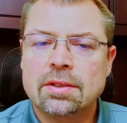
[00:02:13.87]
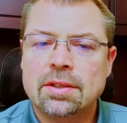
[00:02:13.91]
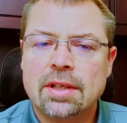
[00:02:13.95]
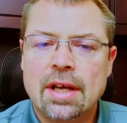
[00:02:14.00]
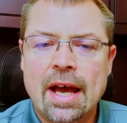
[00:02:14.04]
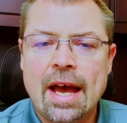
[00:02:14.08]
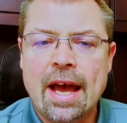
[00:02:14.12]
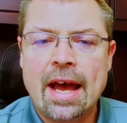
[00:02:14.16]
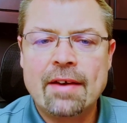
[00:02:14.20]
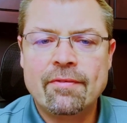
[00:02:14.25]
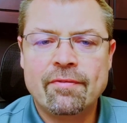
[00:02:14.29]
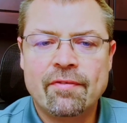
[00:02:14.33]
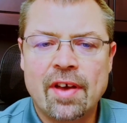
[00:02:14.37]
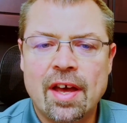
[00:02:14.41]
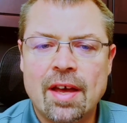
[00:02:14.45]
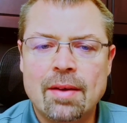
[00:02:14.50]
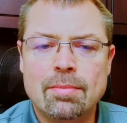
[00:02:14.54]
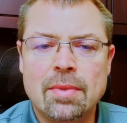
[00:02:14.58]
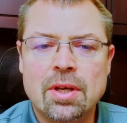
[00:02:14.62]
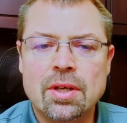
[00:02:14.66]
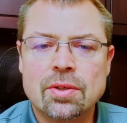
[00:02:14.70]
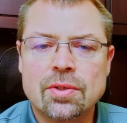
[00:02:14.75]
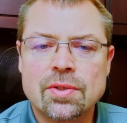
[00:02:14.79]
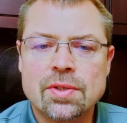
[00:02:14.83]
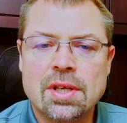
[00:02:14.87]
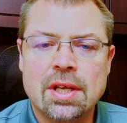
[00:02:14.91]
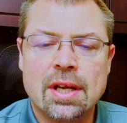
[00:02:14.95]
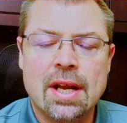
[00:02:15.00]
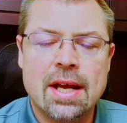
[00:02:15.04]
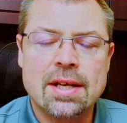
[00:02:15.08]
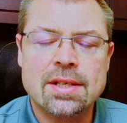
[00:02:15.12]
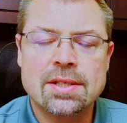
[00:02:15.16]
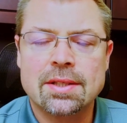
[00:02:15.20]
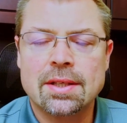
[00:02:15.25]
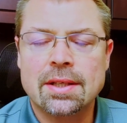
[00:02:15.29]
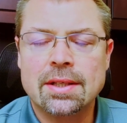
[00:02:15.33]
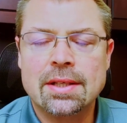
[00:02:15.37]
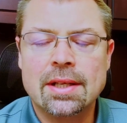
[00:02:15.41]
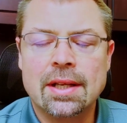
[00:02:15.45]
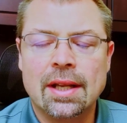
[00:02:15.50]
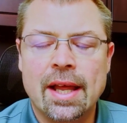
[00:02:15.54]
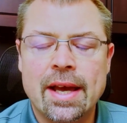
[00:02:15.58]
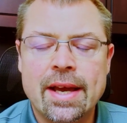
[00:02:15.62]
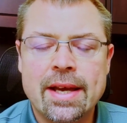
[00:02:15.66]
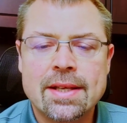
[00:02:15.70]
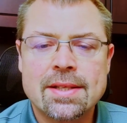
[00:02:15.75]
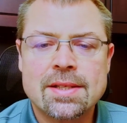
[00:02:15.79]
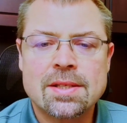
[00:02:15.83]
High-fat meals can actually
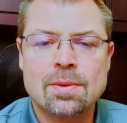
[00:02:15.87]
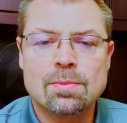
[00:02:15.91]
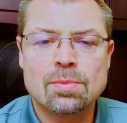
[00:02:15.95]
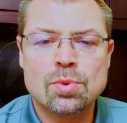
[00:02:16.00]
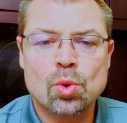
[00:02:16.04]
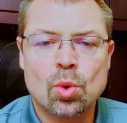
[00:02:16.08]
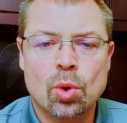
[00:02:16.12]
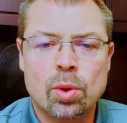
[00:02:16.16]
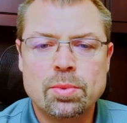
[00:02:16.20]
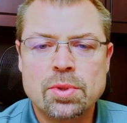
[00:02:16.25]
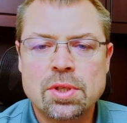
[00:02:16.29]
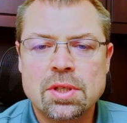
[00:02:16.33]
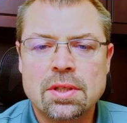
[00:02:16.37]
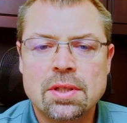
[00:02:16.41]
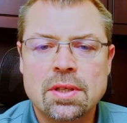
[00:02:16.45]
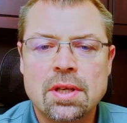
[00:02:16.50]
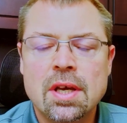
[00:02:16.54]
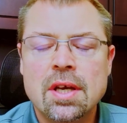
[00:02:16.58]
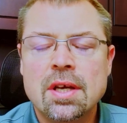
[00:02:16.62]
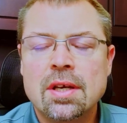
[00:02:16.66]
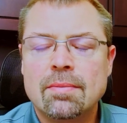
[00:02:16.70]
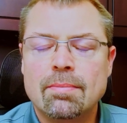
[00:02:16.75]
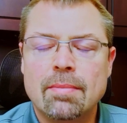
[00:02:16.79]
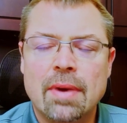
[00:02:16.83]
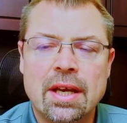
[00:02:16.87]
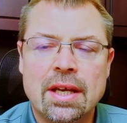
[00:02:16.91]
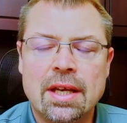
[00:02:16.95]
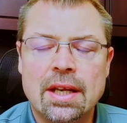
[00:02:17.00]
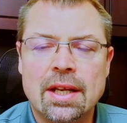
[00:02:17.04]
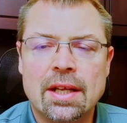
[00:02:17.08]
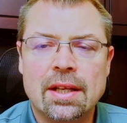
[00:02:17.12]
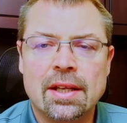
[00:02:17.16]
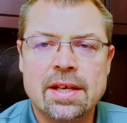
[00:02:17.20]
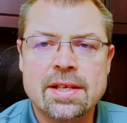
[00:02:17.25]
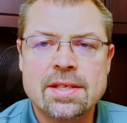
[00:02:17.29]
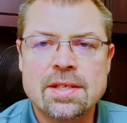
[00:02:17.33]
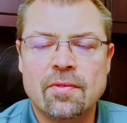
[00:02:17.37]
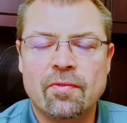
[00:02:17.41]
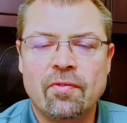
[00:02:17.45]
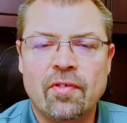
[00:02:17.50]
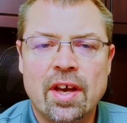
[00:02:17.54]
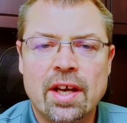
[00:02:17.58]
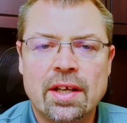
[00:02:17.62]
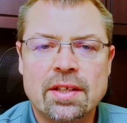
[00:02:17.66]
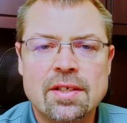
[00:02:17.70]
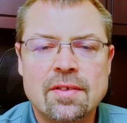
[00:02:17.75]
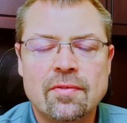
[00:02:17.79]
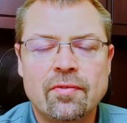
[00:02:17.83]
delay its absorption, making it less
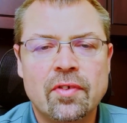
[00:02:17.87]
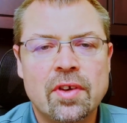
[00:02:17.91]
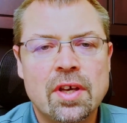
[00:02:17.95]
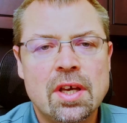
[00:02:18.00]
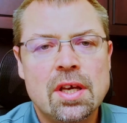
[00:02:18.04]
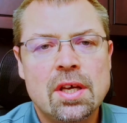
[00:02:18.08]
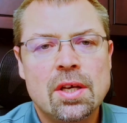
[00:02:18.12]
effective.